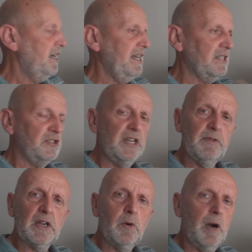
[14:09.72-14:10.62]
it can
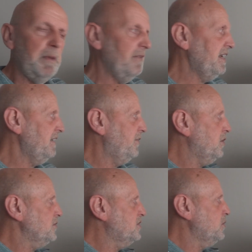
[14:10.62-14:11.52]
generate quite a bit of heat. If you've
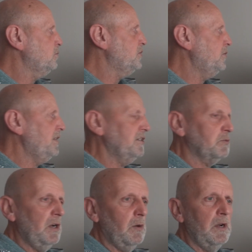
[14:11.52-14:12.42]
got a sealed unit
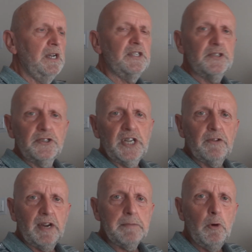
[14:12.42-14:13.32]
as well, it's going to
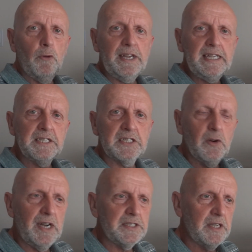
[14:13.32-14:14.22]
generate more heat
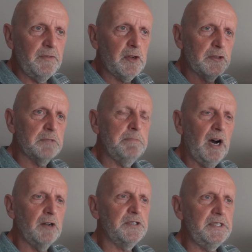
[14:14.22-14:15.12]
inside. So if you've got some
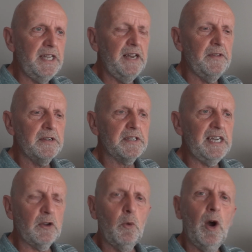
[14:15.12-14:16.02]
parts in there that
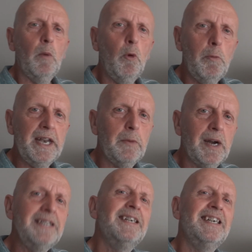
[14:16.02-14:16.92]
get quite warm
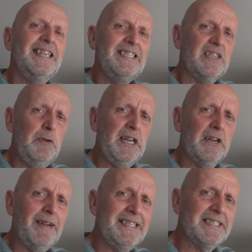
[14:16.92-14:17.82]
anyway, it's only
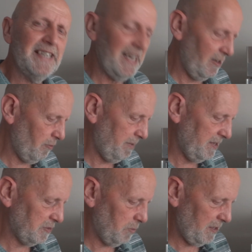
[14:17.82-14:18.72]
going to add to that a little
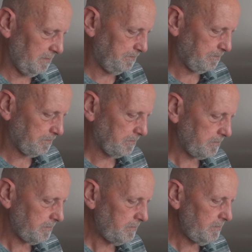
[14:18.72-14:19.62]
bit as well.
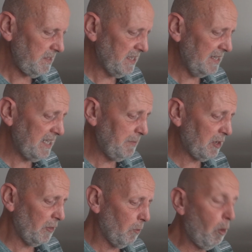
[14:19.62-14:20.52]
Okay, then we've
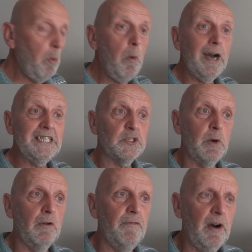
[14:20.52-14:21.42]
got the warm white 12